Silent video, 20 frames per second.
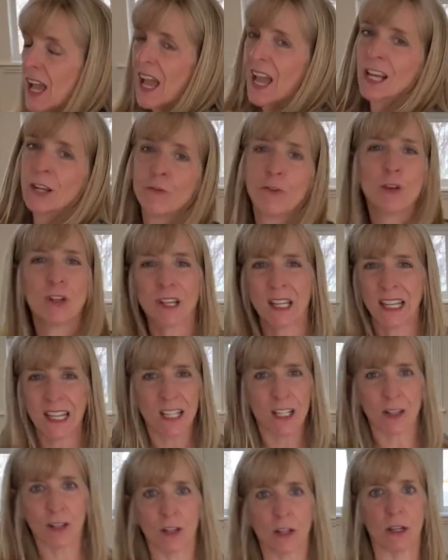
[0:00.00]
And if you
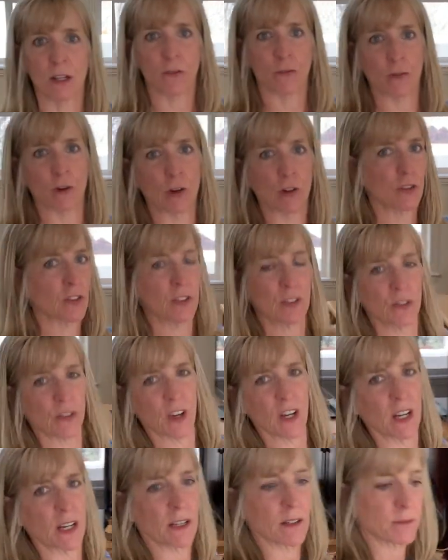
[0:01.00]
lean a little at first, it's
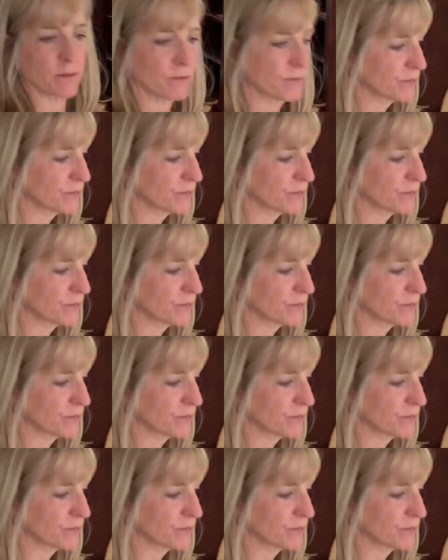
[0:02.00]
fine.